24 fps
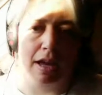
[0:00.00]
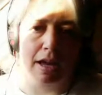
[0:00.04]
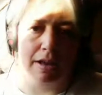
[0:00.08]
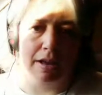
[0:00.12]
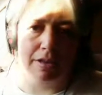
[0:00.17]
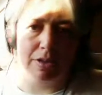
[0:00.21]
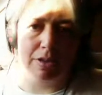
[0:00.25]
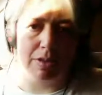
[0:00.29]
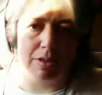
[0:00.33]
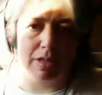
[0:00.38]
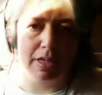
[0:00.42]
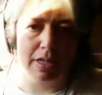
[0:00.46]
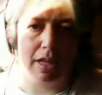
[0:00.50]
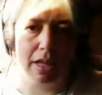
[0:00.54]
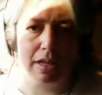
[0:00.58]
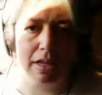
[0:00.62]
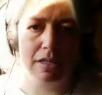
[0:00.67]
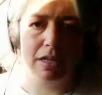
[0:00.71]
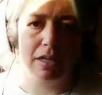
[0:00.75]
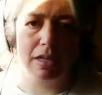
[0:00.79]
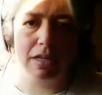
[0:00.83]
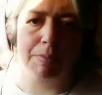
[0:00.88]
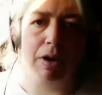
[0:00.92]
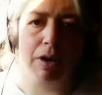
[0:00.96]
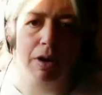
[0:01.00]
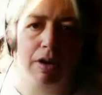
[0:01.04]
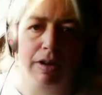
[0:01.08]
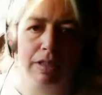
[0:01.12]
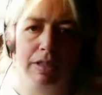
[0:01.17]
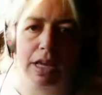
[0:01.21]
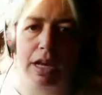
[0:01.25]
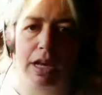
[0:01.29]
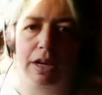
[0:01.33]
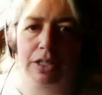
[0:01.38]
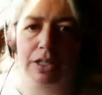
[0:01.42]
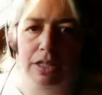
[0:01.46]
So the teleseminar is
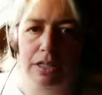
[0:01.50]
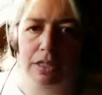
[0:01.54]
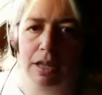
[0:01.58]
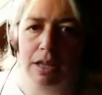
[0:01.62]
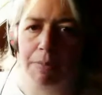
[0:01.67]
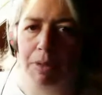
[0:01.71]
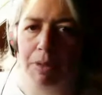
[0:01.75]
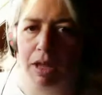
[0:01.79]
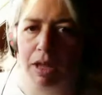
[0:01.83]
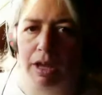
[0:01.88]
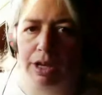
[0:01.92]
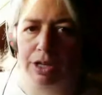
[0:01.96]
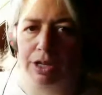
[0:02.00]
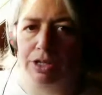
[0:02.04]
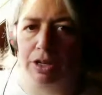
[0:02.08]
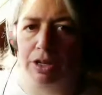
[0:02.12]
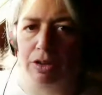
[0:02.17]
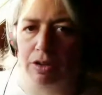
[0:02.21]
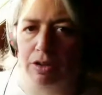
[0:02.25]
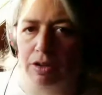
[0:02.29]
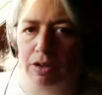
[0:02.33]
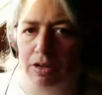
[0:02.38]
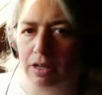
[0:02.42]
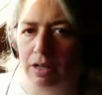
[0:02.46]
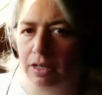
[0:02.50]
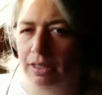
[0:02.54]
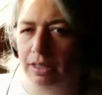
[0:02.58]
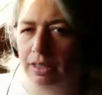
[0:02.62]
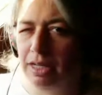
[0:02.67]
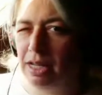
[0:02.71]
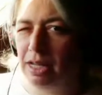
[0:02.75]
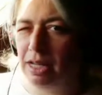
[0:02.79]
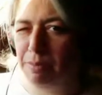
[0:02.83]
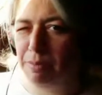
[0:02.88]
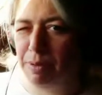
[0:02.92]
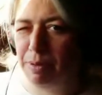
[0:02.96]
actually something I should look a
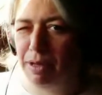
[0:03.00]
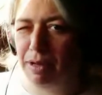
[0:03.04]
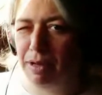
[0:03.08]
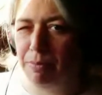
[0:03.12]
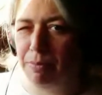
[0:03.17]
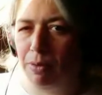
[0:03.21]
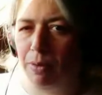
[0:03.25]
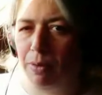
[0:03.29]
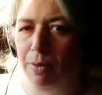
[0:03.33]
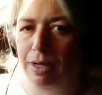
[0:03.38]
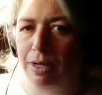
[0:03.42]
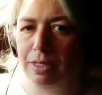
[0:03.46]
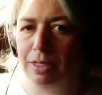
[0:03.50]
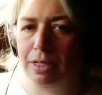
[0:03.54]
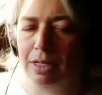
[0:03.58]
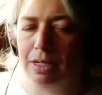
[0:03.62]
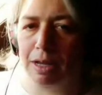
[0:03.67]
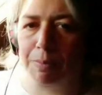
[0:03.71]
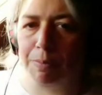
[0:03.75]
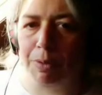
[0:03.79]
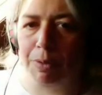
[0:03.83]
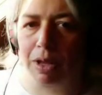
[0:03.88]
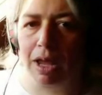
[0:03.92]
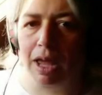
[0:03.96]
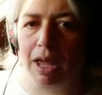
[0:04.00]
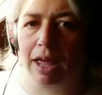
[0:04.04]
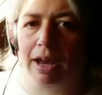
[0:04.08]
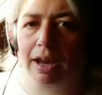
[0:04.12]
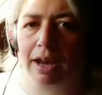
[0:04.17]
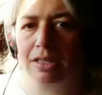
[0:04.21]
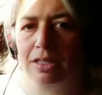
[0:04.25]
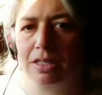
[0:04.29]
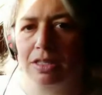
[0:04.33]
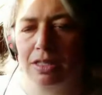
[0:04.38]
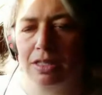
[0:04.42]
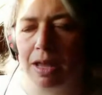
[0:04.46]
little bit more into deeply. And
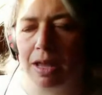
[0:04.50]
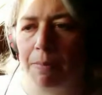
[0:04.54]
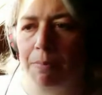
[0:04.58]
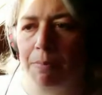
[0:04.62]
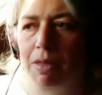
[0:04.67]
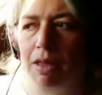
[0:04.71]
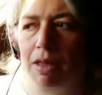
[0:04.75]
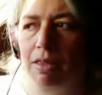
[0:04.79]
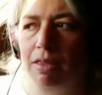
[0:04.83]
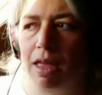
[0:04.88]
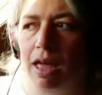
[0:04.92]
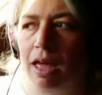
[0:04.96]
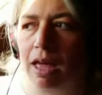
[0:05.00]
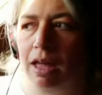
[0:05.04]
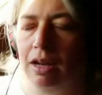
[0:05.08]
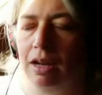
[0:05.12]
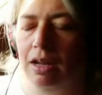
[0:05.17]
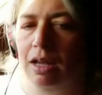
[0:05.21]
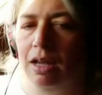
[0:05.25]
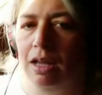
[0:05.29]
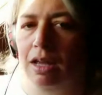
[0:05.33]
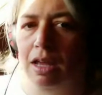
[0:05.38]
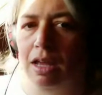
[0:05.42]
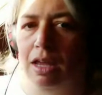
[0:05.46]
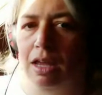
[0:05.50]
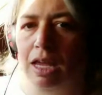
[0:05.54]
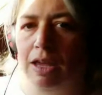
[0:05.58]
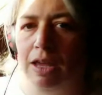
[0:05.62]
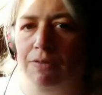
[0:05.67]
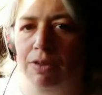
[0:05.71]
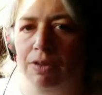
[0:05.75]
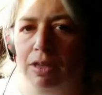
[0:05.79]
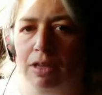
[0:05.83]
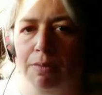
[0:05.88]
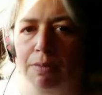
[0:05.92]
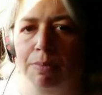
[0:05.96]
it's something that
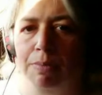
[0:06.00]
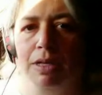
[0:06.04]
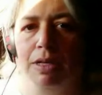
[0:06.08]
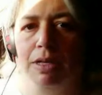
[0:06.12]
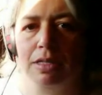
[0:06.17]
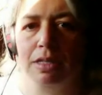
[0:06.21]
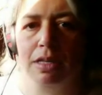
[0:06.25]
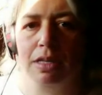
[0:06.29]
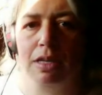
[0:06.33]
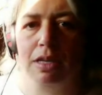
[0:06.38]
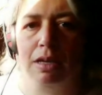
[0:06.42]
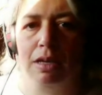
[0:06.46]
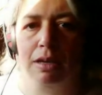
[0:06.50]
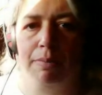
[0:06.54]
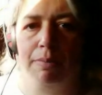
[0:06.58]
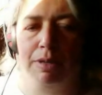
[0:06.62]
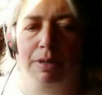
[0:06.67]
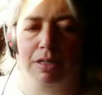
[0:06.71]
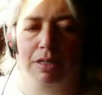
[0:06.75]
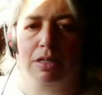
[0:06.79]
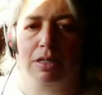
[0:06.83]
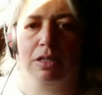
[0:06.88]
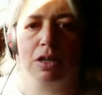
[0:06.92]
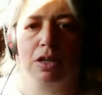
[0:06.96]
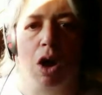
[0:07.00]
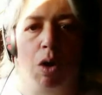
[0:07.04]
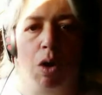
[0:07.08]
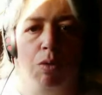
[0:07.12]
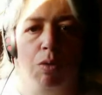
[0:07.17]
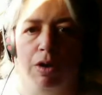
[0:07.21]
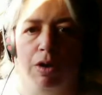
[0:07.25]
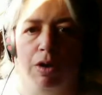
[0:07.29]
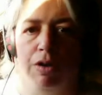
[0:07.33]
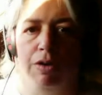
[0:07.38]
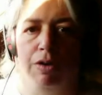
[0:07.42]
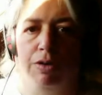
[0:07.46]
even the busy business
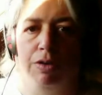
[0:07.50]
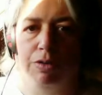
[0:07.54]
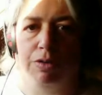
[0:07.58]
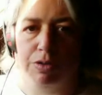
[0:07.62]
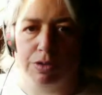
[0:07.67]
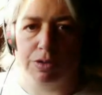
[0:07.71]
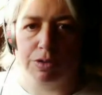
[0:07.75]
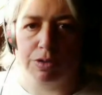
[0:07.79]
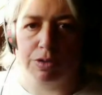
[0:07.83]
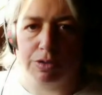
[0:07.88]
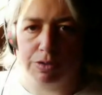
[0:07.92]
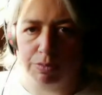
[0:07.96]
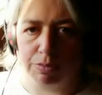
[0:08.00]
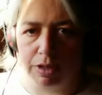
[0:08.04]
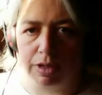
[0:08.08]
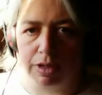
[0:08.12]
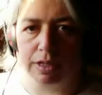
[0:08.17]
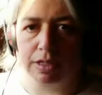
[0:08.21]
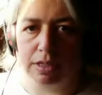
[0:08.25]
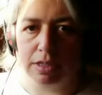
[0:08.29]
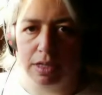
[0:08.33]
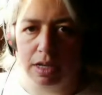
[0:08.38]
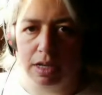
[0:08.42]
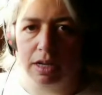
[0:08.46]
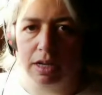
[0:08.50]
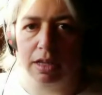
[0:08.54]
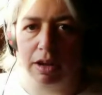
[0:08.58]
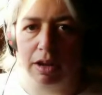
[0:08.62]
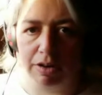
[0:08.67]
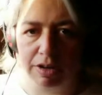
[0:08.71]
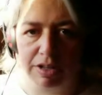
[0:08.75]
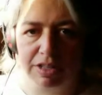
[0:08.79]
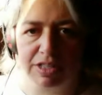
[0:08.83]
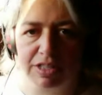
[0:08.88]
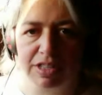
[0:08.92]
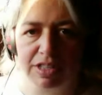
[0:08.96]
owner who's really sitting there
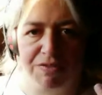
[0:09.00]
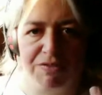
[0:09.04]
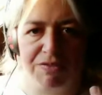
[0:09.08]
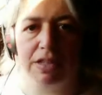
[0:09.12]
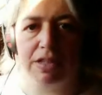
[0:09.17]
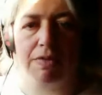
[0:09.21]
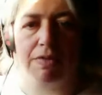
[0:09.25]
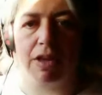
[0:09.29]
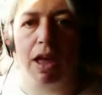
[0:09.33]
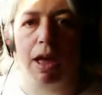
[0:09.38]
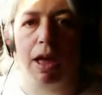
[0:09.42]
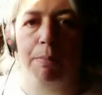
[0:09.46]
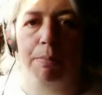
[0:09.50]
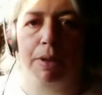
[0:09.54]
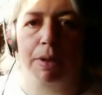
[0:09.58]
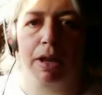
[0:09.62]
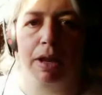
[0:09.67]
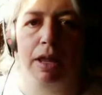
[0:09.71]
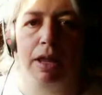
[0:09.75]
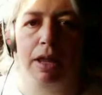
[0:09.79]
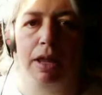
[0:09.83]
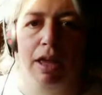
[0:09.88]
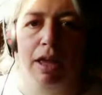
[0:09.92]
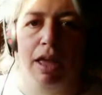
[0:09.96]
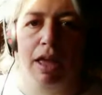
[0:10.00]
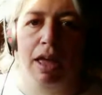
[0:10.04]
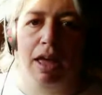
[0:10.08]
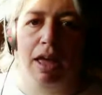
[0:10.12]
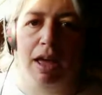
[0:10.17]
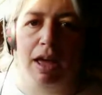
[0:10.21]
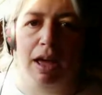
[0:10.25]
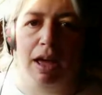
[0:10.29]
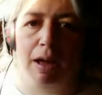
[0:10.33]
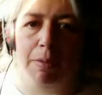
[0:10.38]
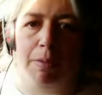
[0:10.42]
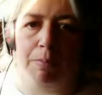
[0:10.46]
is the face of the company,
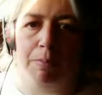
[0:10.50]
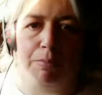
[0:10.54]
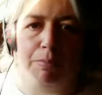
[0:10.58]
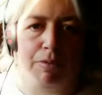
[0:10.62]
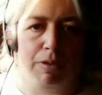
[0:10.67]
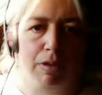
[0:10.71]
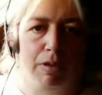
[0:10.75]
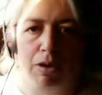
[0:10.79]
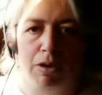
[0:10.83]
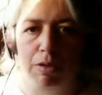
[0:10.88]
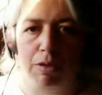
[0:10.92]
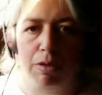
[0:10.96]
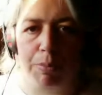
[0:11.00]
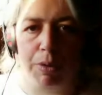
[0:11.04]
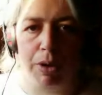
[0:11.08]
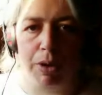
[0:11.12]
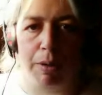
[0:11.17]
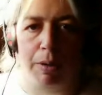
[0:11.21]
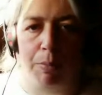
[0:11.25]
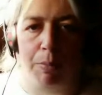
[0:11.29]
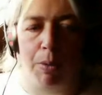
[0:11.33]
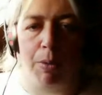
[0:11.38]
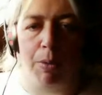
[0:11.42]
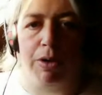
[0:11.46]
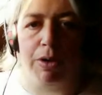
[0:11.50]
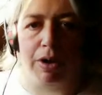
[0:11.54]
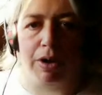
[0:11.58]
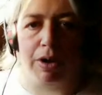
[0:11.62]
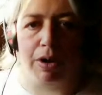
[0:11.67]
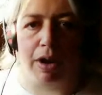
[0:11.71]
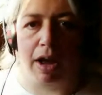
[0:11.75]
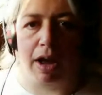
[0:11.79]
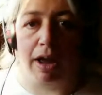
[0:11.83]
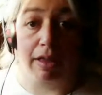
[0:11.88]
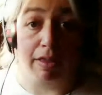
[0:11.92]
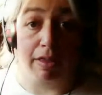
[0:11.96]
the brick and mortar
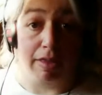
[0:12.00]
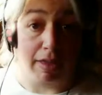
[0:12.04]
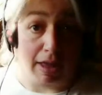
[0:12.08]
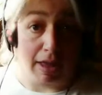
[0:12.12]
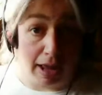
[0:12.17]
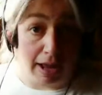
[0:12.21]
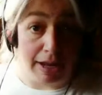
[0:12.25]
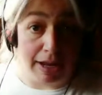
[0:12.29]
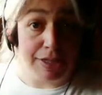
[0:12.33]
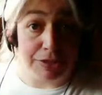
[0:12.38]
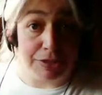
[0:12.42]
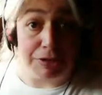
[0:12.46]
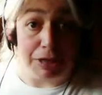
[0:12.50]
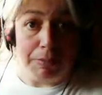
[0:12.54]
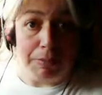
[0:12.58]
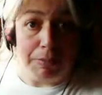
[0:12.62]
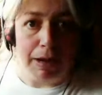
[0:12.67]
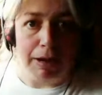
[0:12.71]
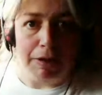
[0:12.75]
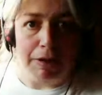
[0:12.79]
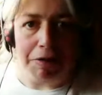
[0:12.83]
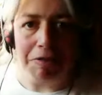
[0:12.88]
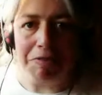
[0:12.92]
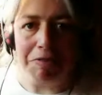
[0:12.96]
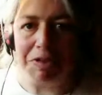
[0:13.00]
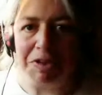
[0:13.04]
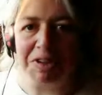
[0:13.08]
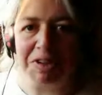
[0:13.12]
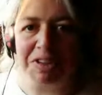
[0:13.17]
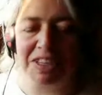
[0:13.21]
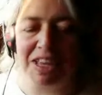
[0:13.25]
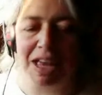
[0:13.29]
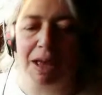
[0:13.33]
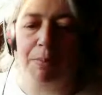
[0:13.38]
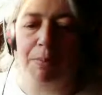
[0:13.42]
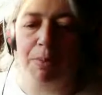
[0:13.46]
guy, the ice cream maker, for
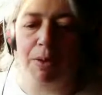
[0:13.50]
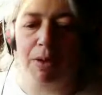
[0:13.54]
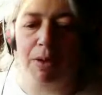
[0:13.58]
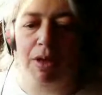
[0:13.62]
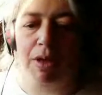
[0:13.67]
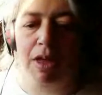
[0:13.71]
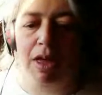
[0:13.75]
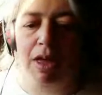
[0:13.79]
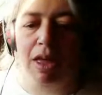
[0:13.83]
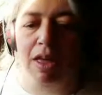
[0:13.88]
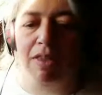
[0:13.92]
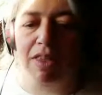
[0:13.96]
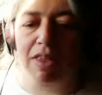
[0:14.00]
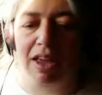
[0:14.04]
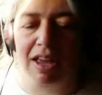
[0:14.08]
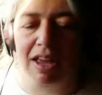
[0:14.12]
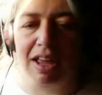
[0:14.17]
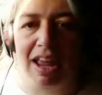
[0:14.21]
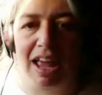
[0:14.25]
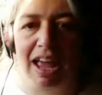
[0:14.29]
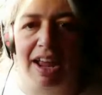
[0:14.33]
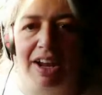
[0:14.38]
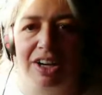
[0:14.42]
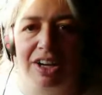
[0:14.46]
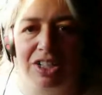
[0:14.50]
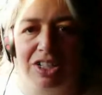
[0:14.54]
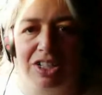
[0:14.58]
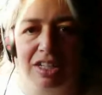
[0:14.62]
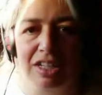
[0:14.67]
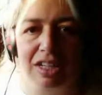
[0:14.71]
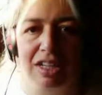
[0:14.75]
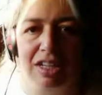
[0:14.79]
example, they can actually